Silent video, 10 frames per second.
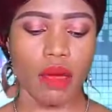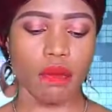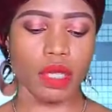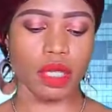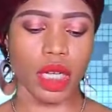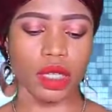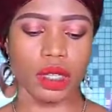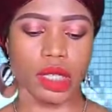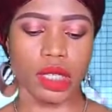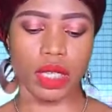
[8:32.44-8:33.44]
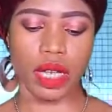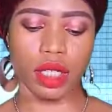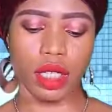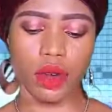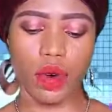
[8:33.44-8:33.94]
Mr. Justice
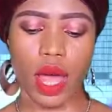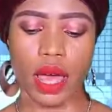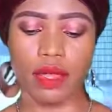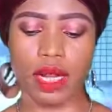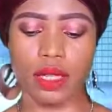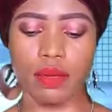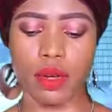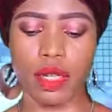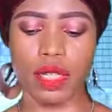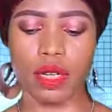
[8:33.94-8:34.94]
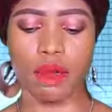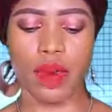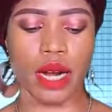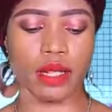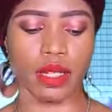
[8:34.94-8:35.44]
Senchi, who held that political
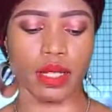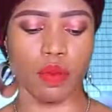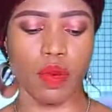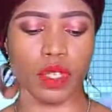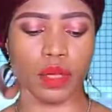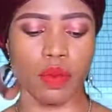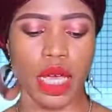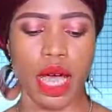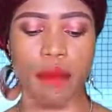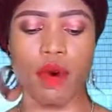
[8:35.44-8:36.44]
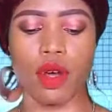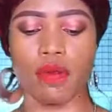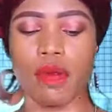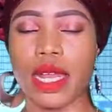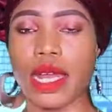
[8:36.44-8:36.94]
parties must be
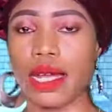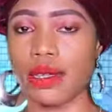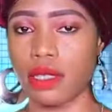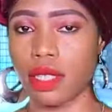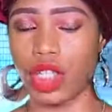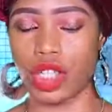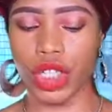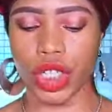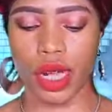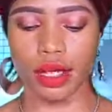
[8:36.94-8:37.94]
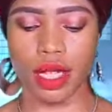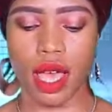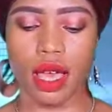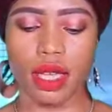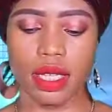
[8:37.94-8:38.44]
bound by their constitutions,
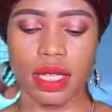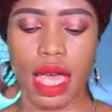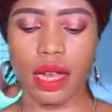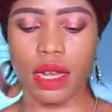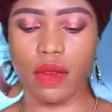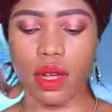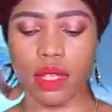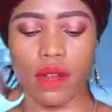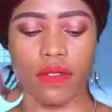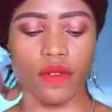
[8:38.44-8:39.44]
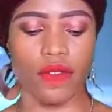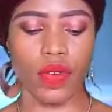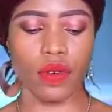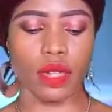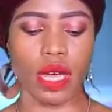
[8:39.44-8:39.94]
said he was of the
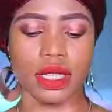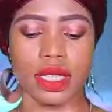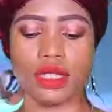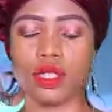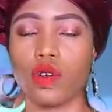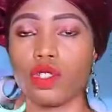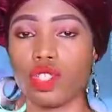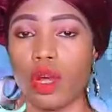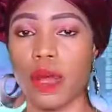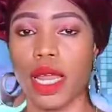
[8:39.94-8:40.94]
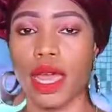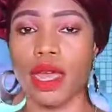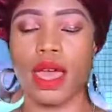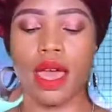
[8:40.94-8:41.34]
view that since Oshomole